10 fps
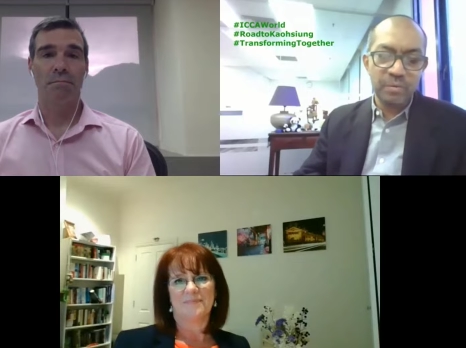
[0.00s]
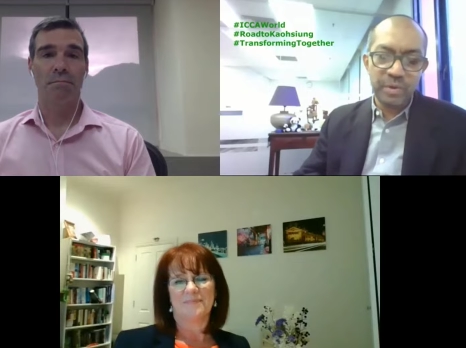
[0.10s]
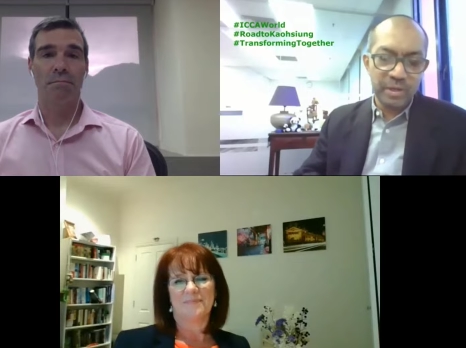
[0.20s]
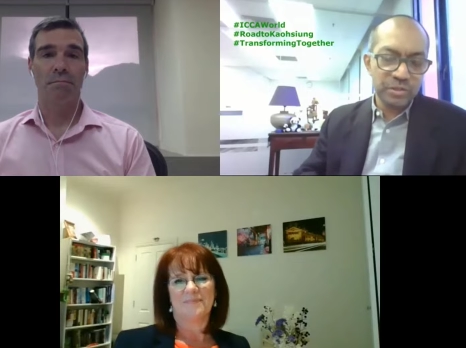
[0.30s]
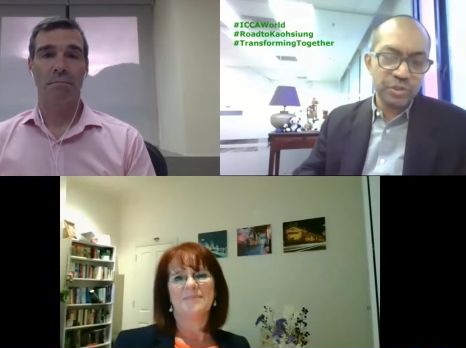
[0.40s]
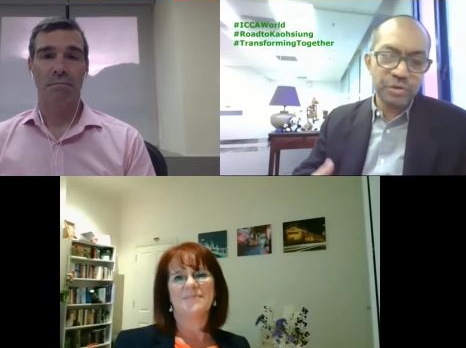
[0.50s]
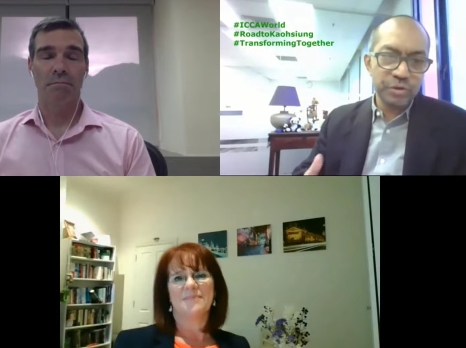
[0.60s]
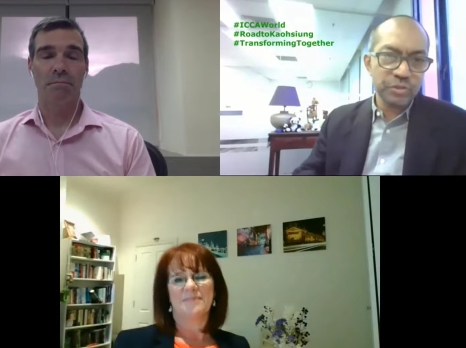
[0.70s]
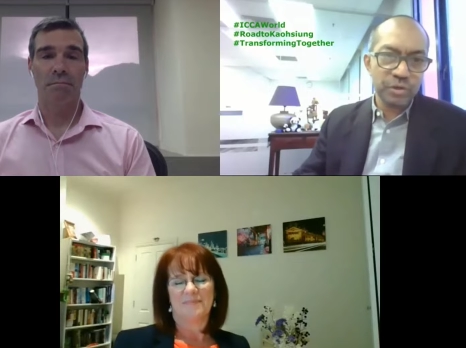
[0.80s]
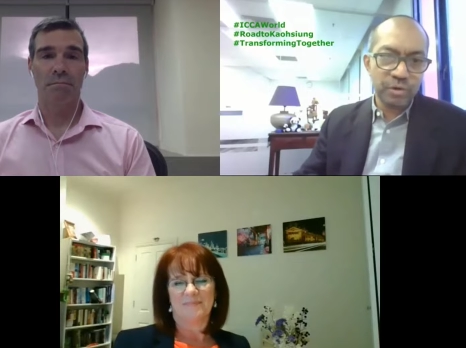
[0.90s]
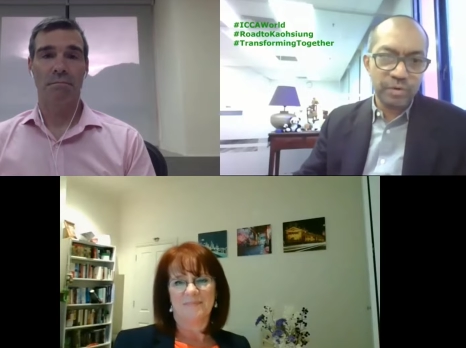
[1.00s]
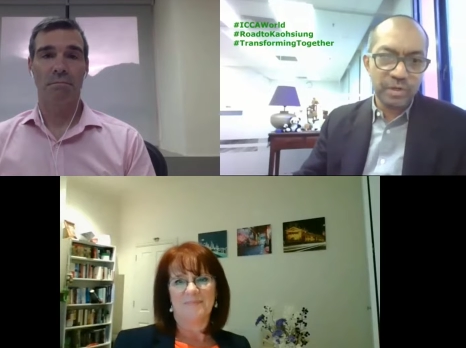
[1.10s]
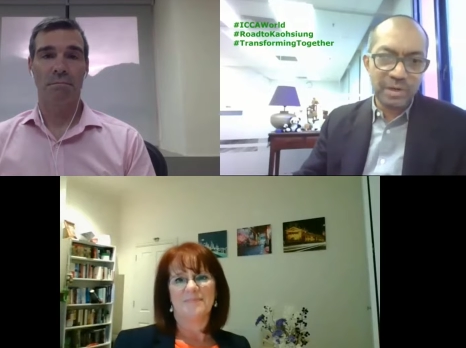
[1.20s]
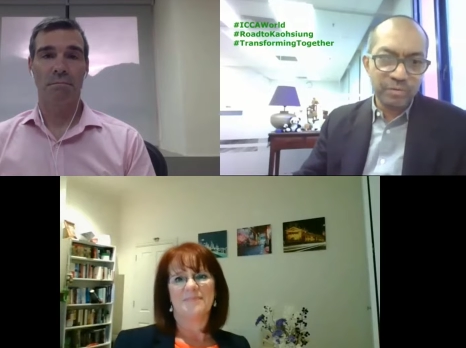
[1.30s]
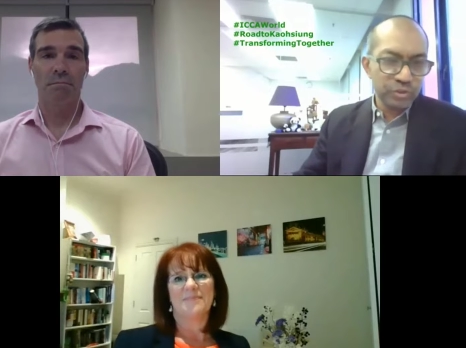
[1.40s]
Speaker 1: we had a series of uh,
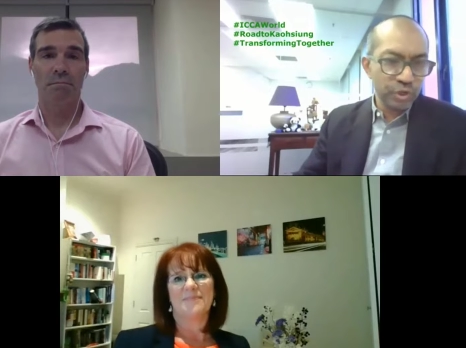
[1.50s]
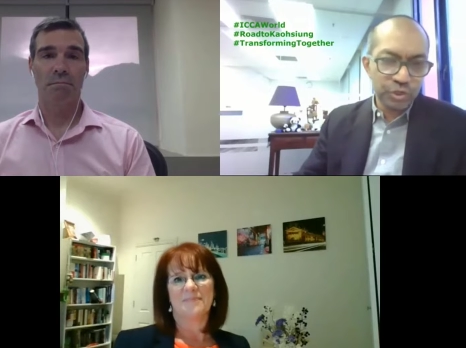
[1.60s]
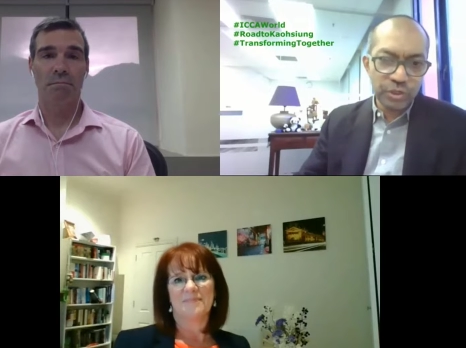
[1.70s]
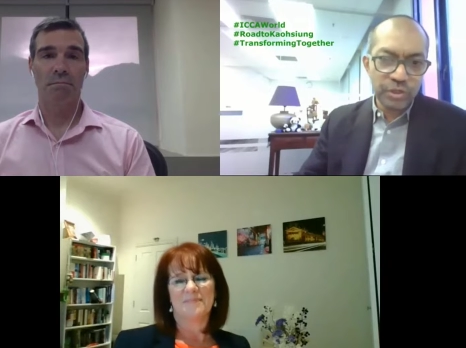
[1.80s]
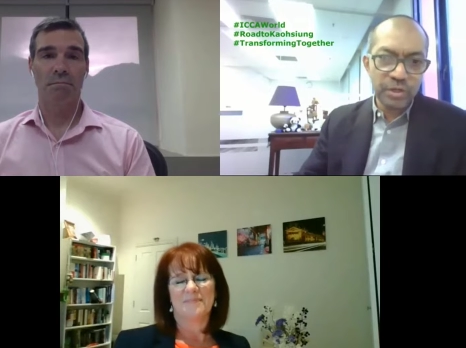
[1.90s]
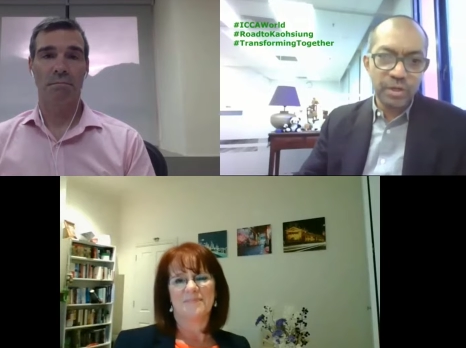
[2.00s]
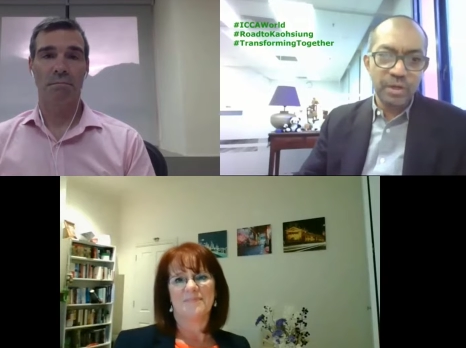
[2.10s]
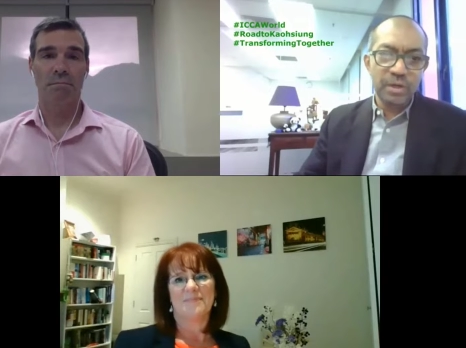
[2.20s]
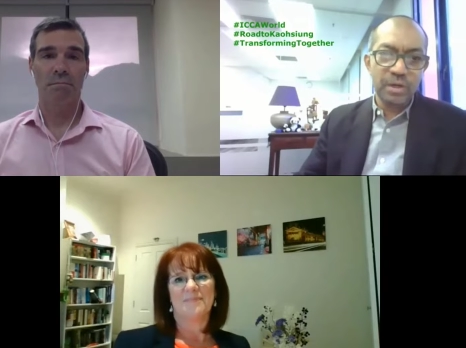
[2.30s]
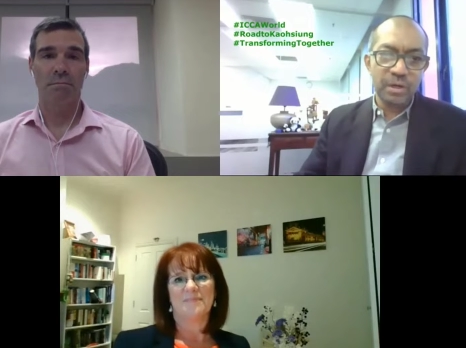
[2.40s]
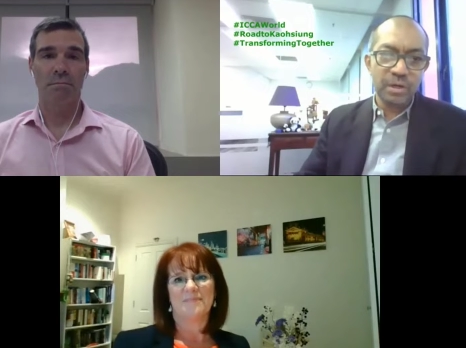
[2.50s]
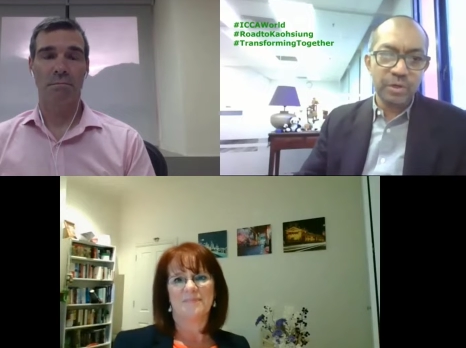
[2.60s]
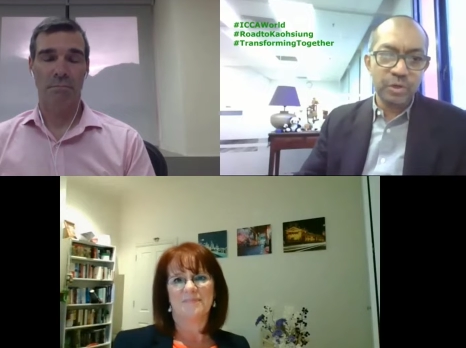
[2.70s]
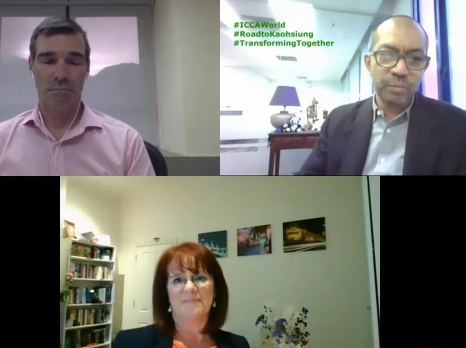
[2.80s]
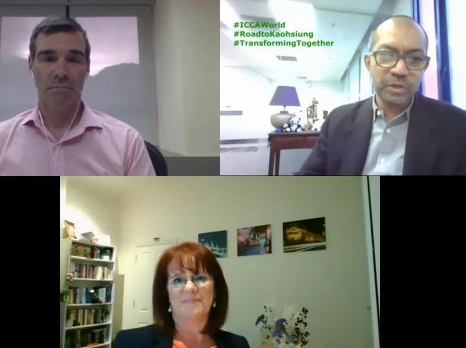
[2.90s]
conversation, uh, you
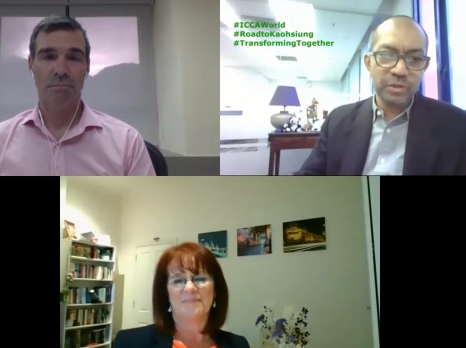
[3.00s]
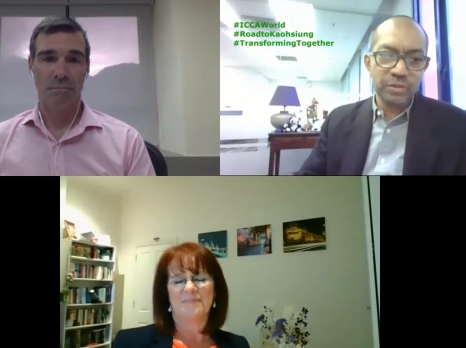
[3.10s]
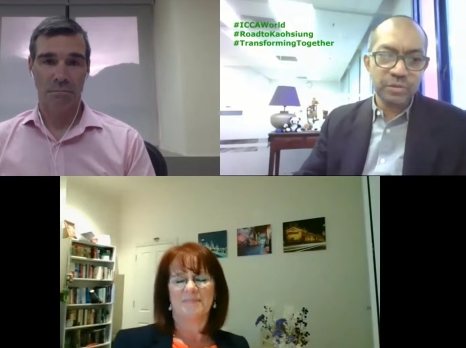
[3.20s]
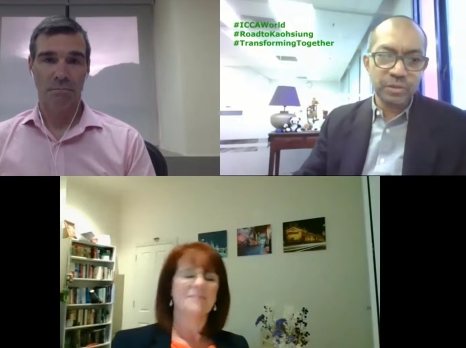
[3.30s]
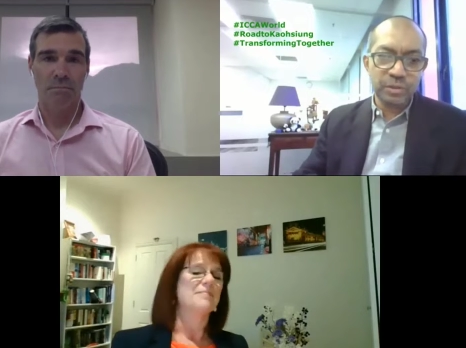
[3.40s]
know, because the